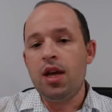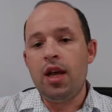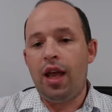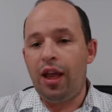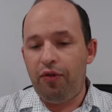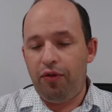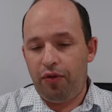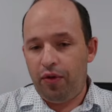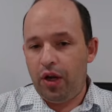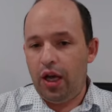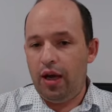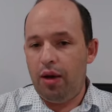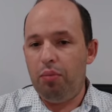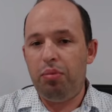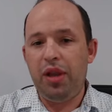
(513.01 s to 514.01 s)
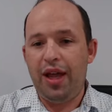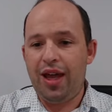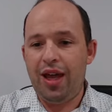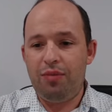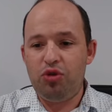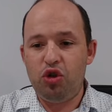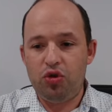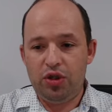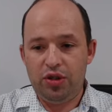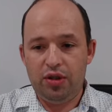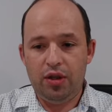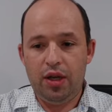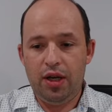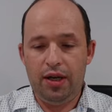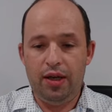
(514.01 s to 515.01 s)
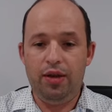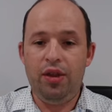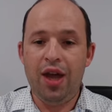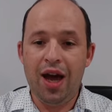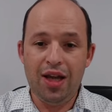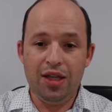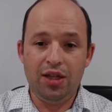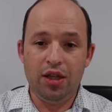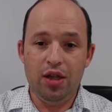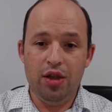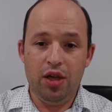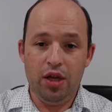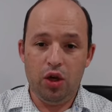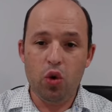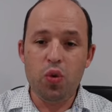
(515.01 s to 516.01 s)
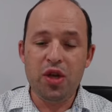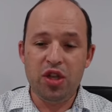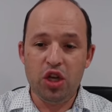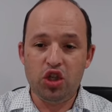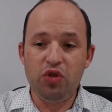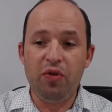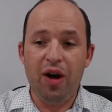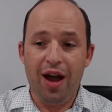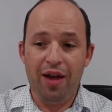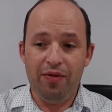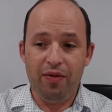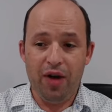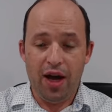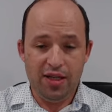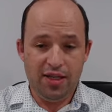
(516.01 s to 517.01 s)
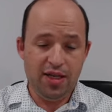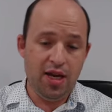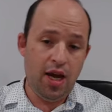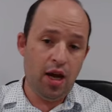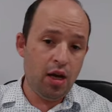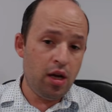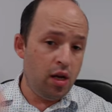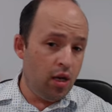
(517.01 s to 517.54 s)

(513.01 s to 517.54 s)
If black captures knight, the queen h5 idea